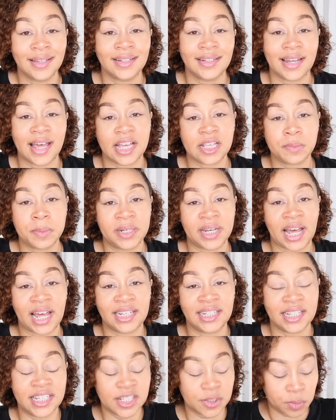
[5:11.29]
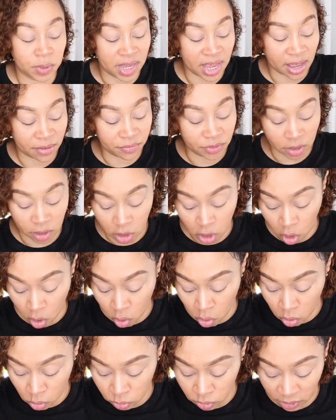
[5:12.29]
Last but not least, we have the
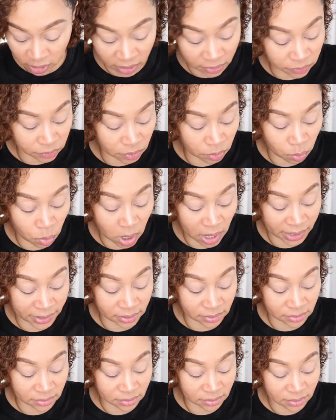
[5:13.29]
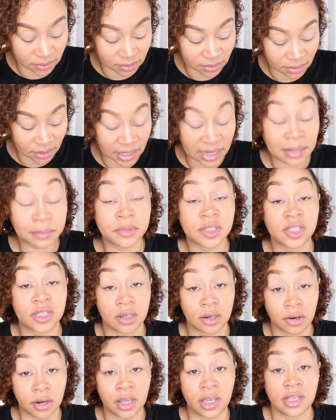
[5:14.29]
gold and the white. I'm
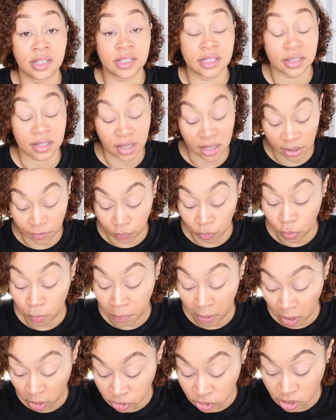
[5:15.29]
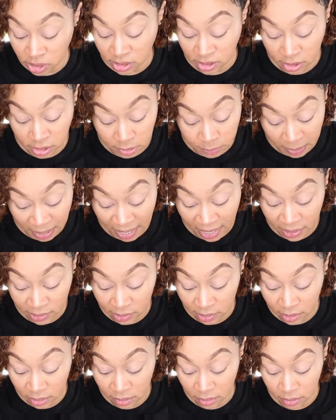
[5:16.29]
serious. If you purchase this
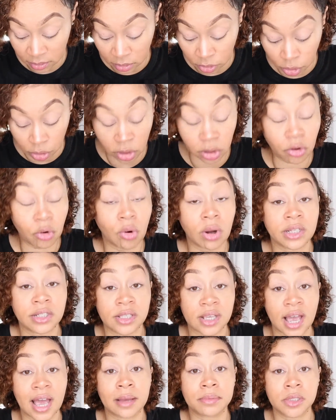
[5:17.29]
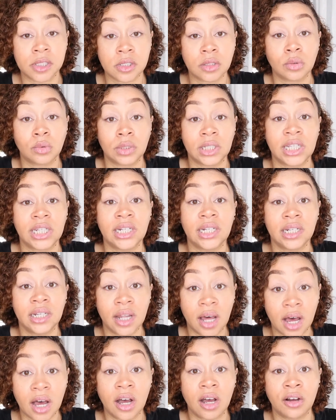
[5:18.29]
palette, you're going to absolutely
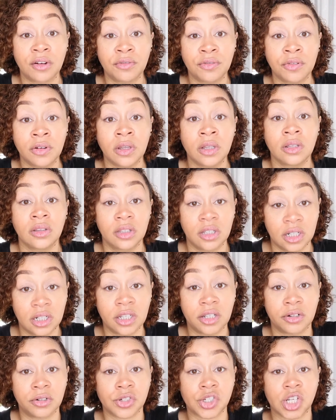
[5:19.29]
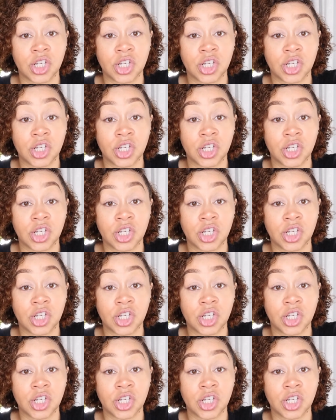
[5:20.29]
love the glitter